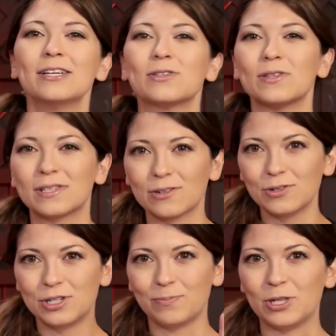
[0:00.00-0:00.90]
So this
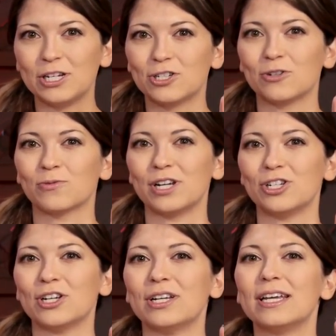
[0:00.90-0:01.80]
little depletion
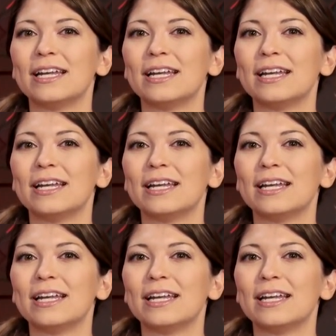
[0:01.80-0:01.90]
region,